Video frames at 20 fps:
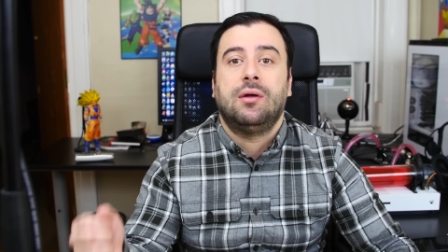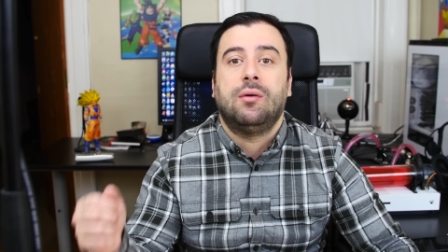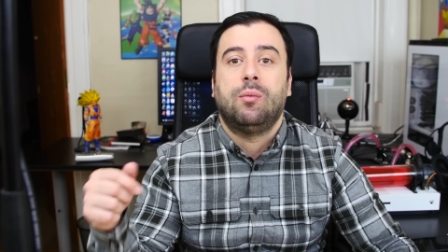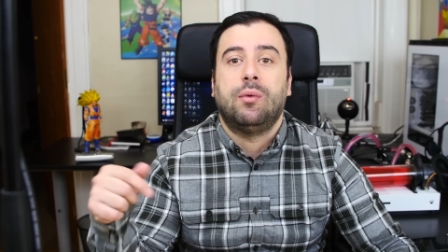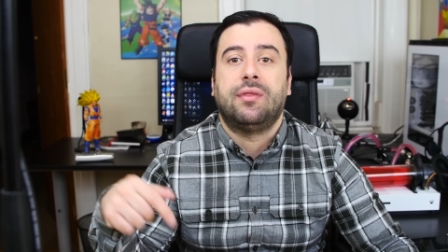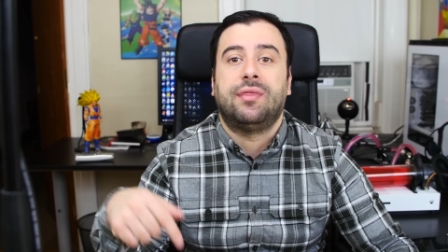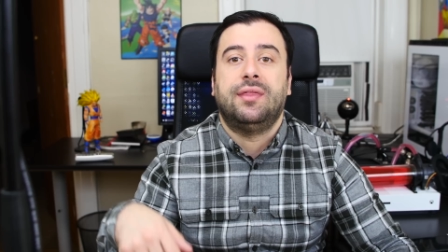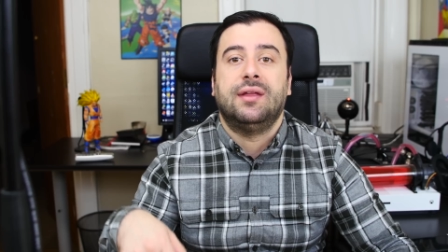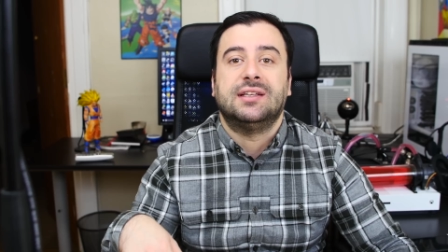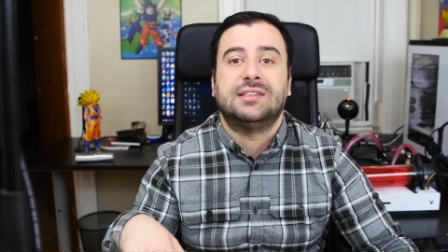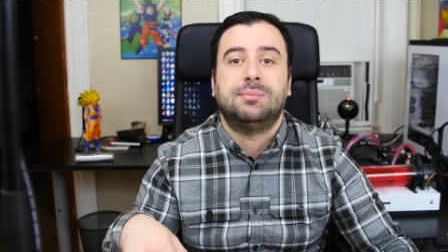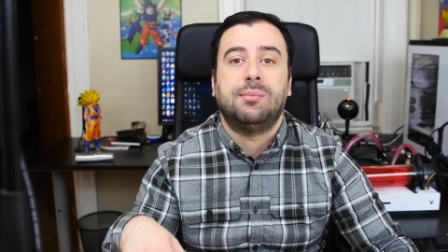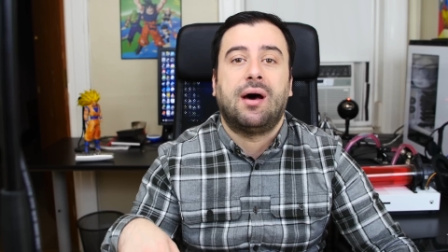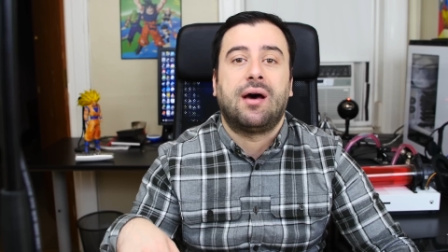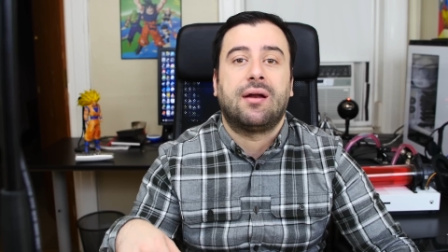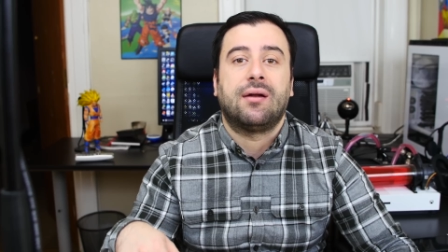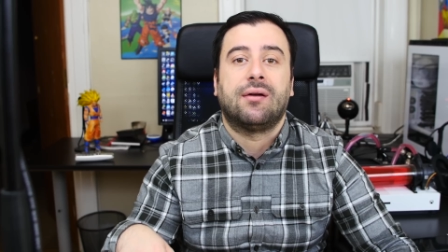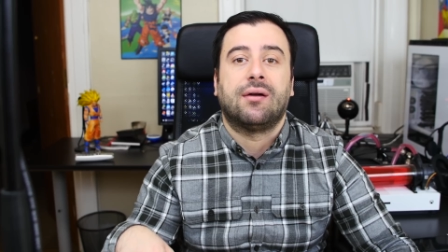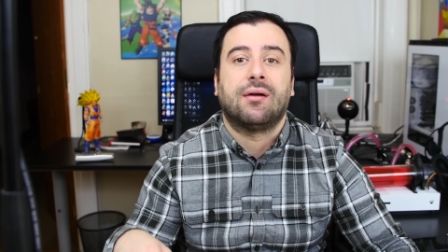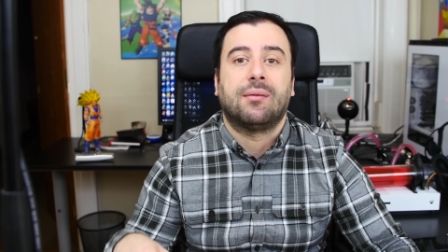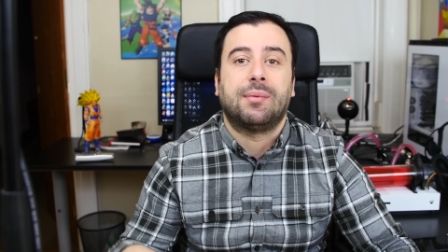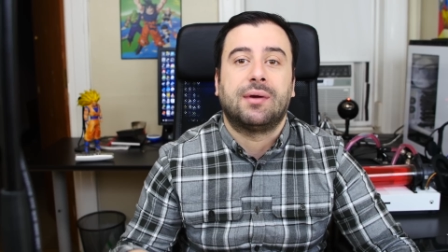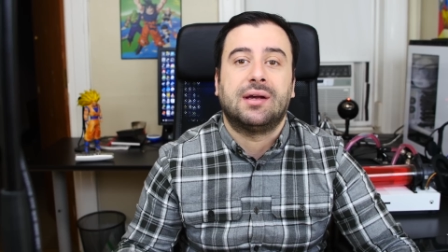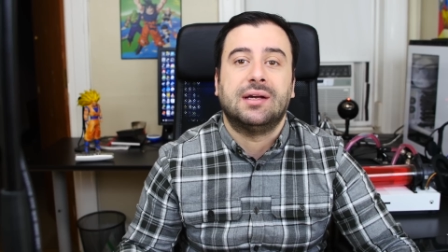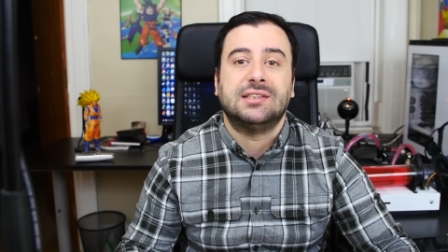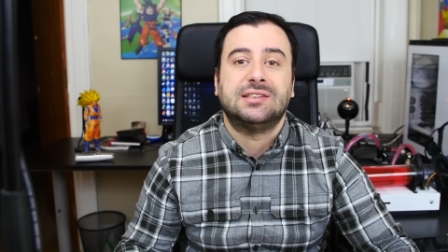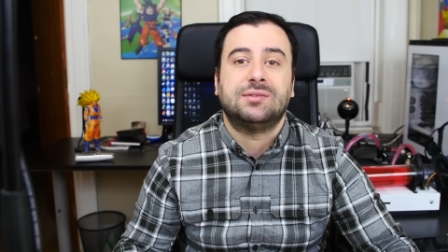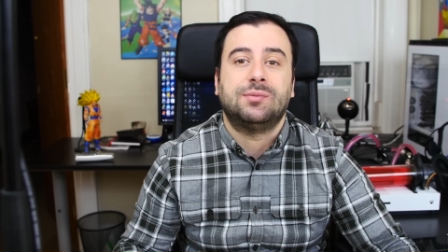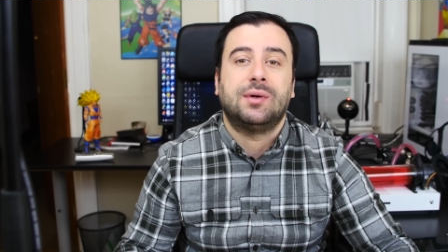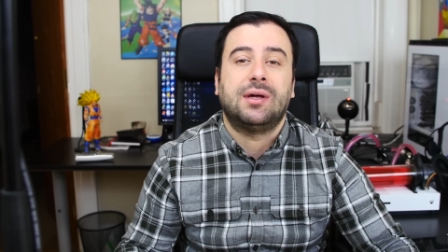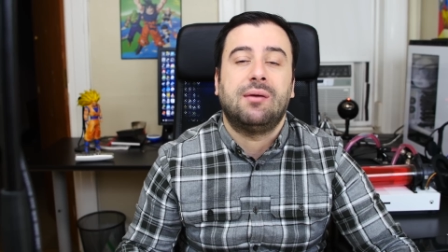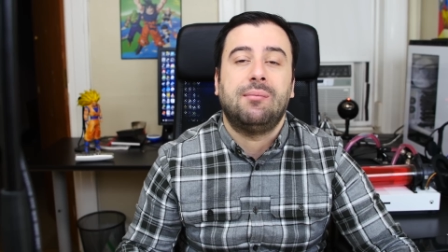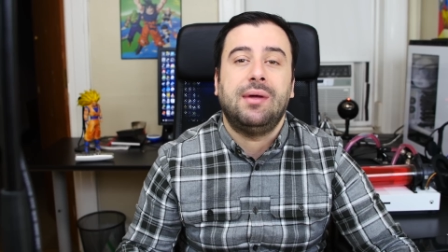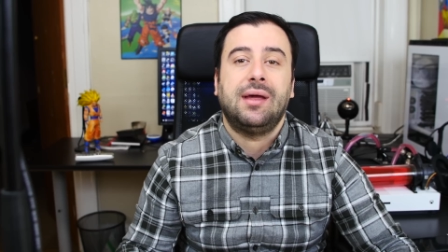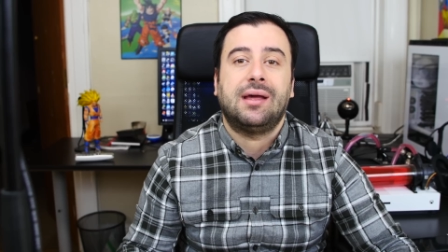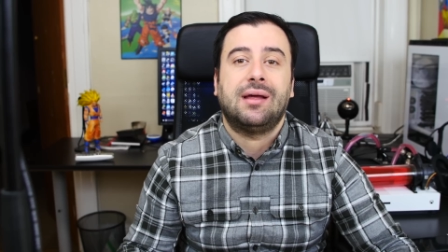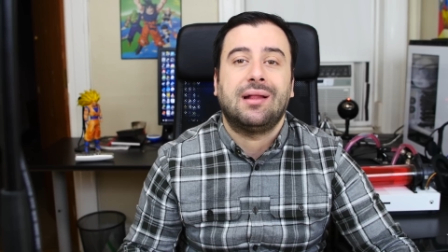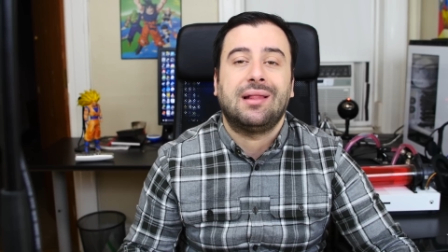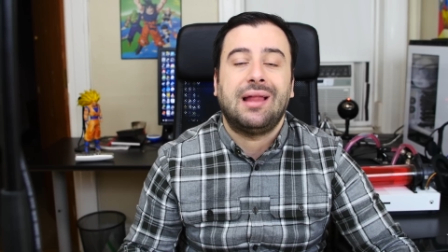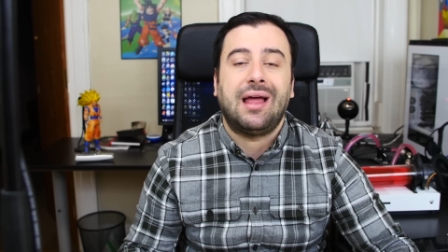with this monitor because we're gonna
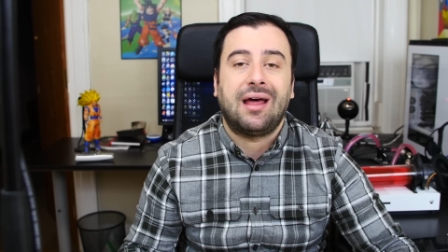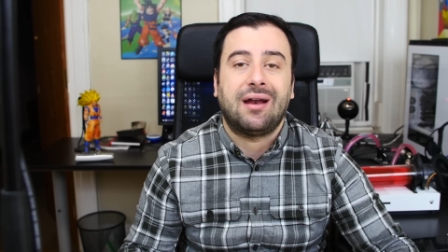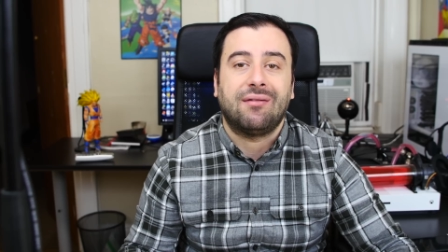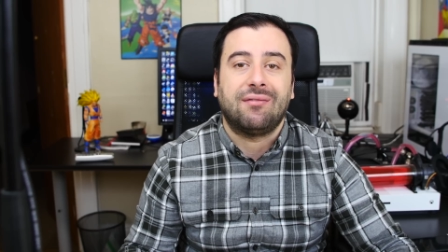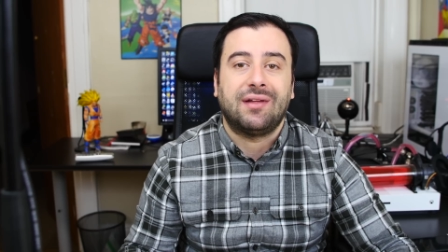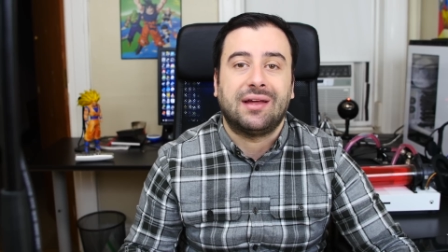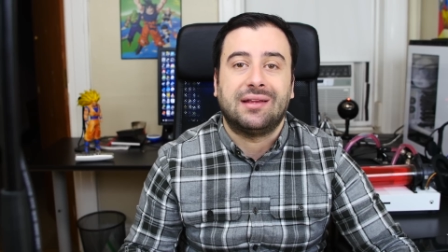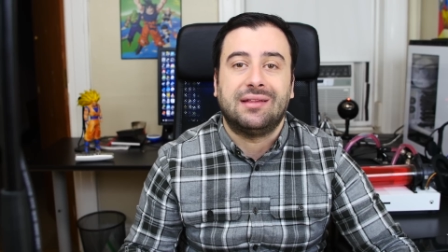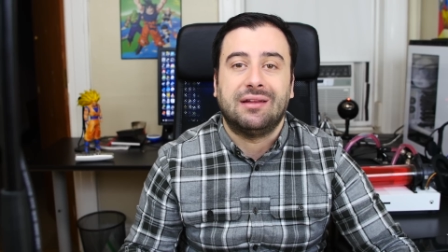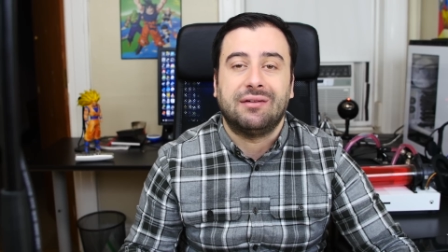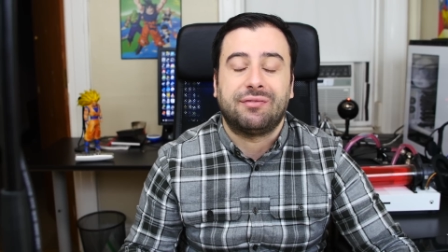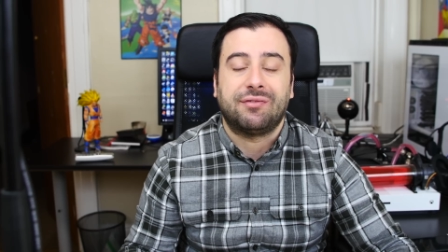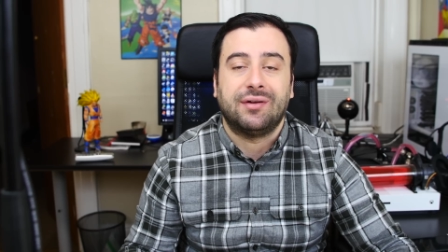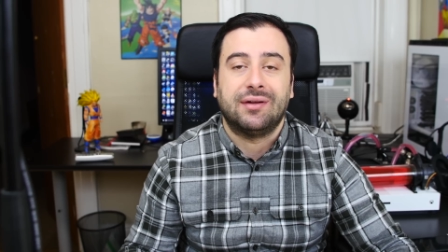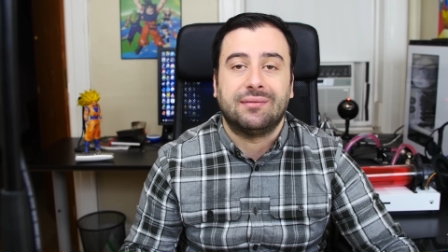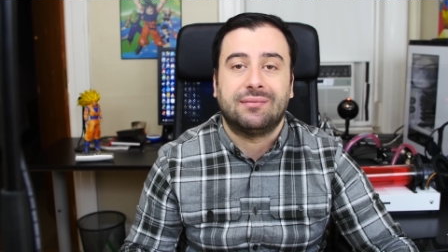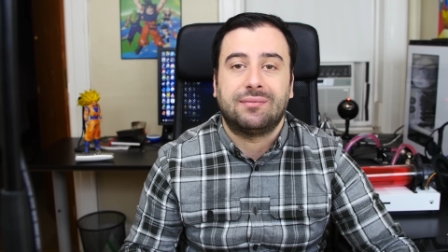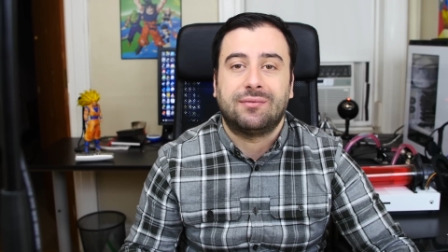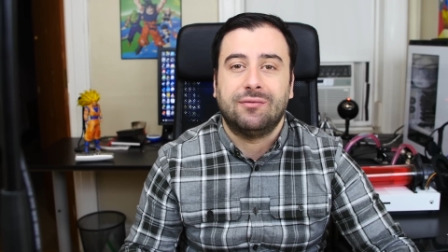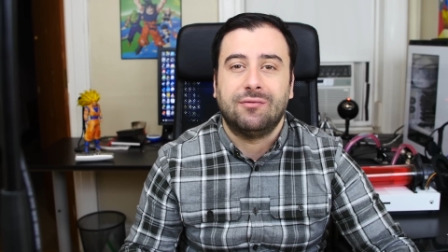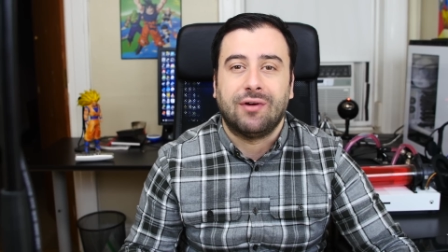make a lot of like different